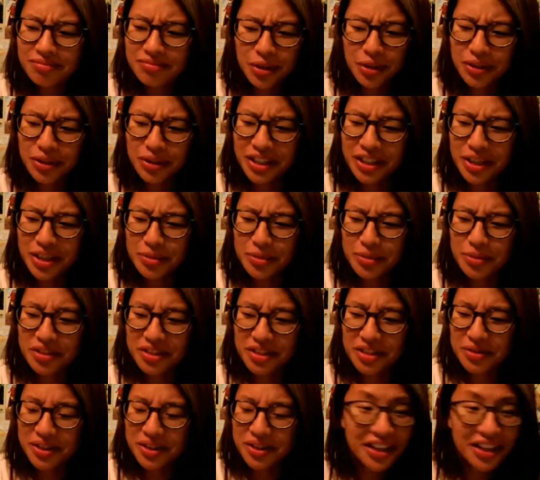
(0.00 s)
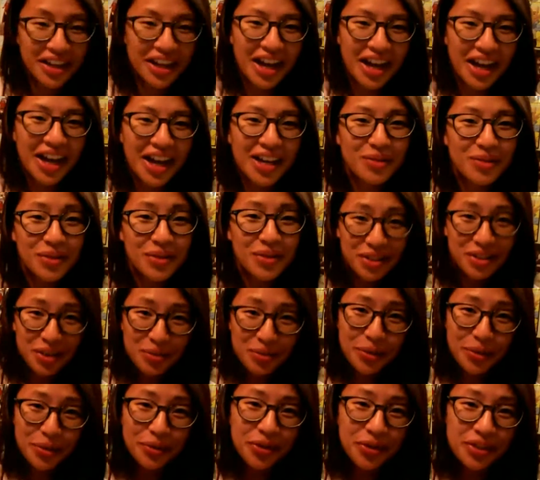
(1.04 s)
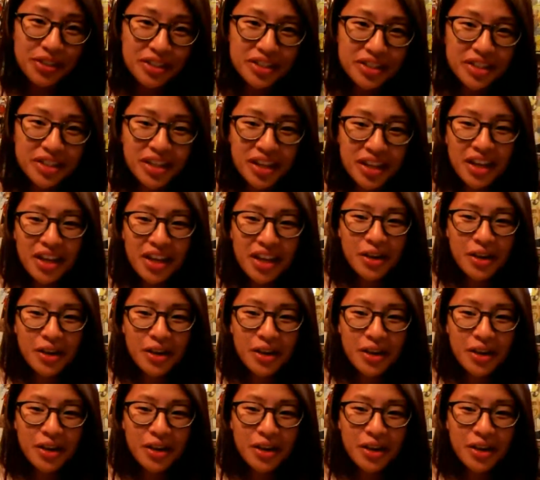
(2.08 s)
You don't need to ask me on Snapchat. Ask me on Tumblr, of course.